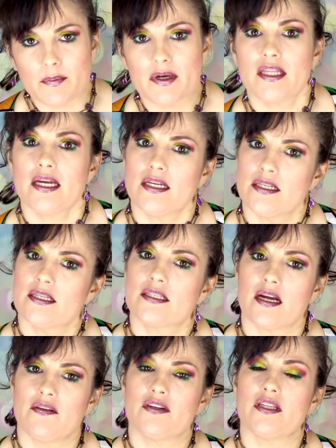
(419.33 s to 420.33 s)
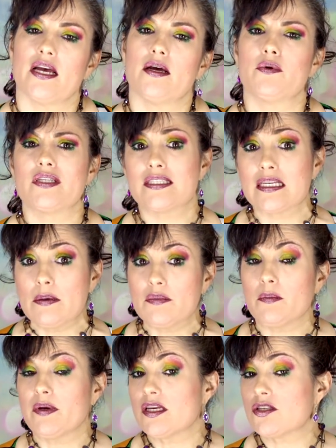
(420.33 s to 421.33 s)
but they did discover that what seemed
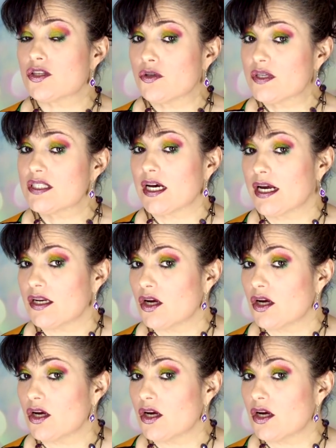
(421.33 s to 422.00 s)
to be a suicide